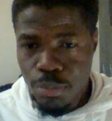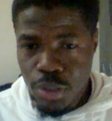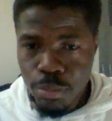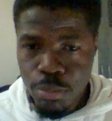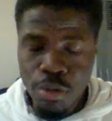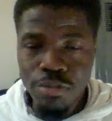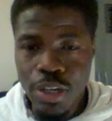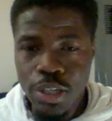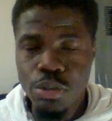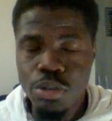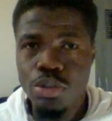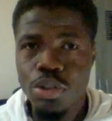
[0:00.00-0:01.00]
minimum
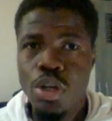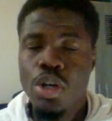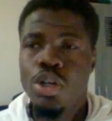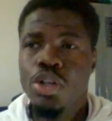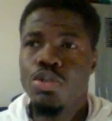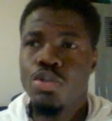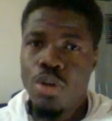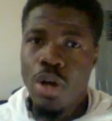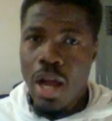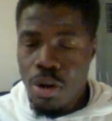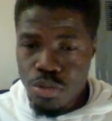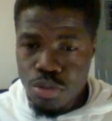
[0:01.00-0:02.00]
values. So
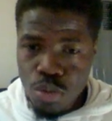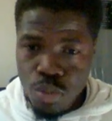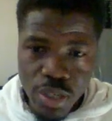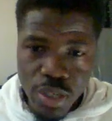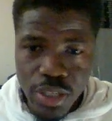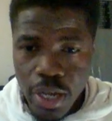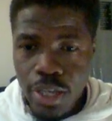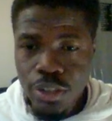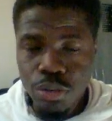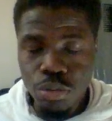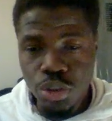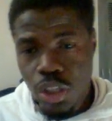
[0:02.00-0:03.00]
I also went ahead
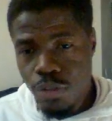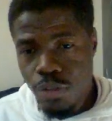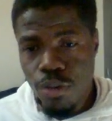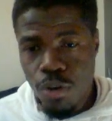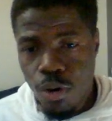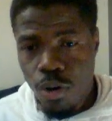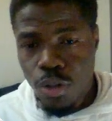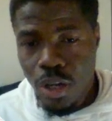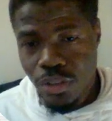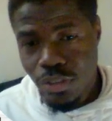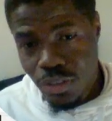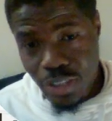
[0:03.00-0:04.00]
to check for
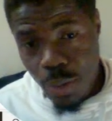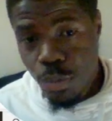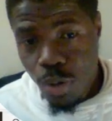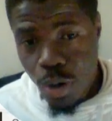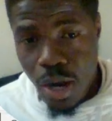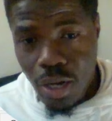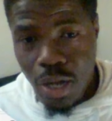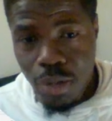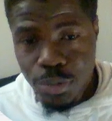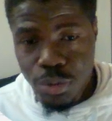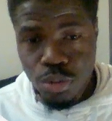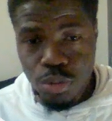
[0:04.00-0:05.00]
time will not allow
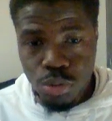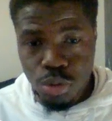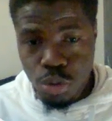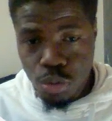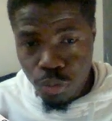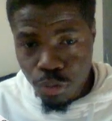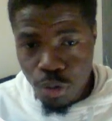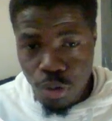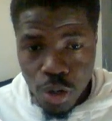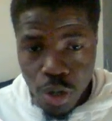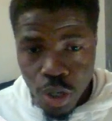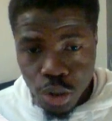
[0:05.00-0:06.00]
me to show
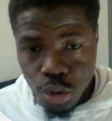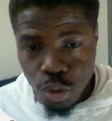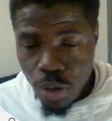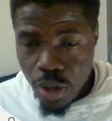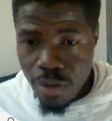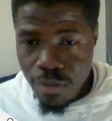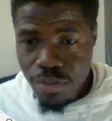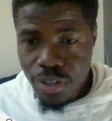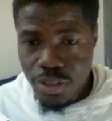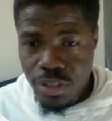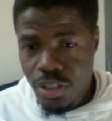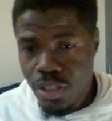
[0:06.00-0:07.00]
every
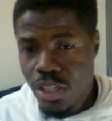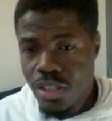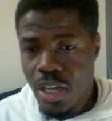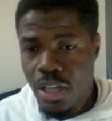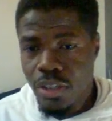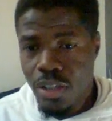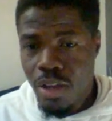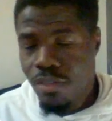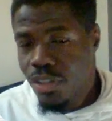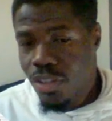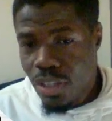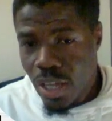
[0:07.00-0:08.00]
details and
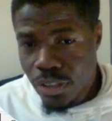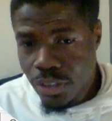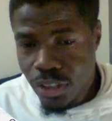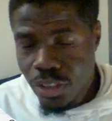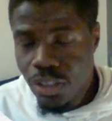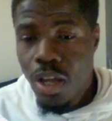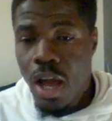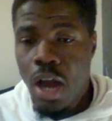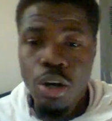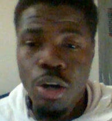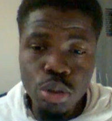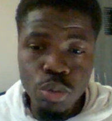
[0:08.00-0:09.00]
everything I did. I
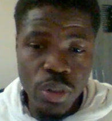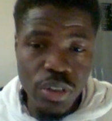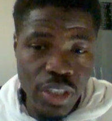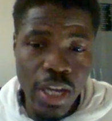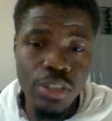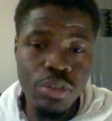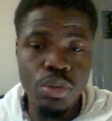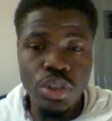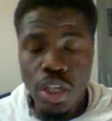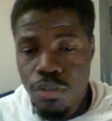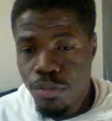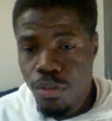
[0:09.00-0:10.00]
also went ahead to
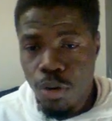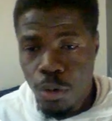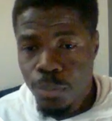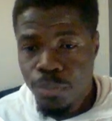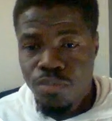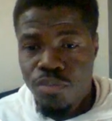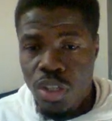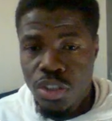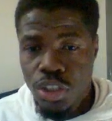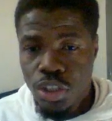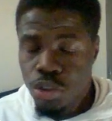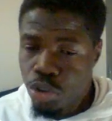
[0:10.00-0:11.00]
check for
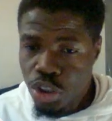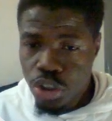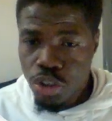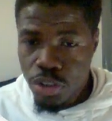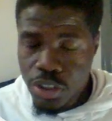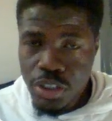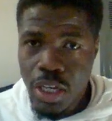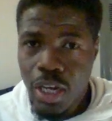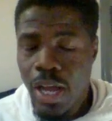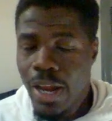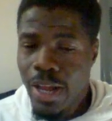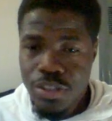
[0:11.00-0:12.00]
the nutrition
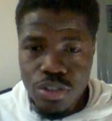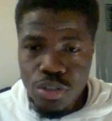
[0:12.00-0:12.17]
data, and I